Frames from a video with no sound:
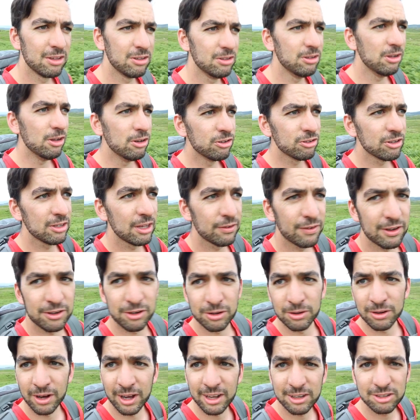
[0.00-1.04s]
Usually if I
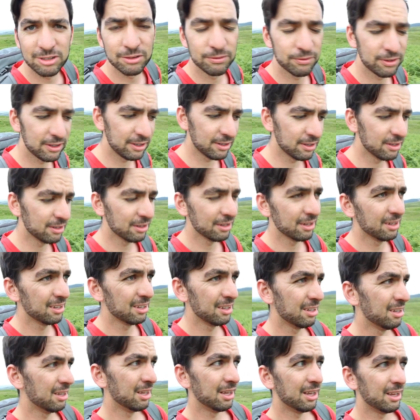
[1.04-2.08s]
don't like something
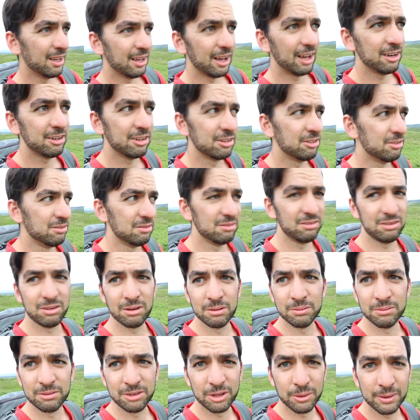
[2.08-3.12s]
I just
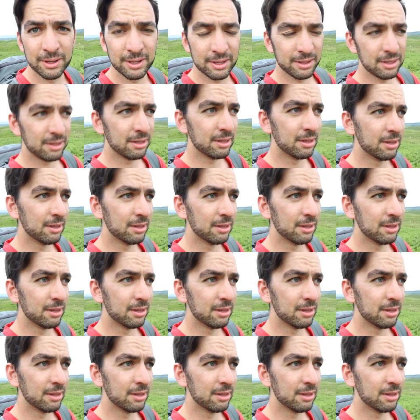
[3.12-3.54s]
don't do it,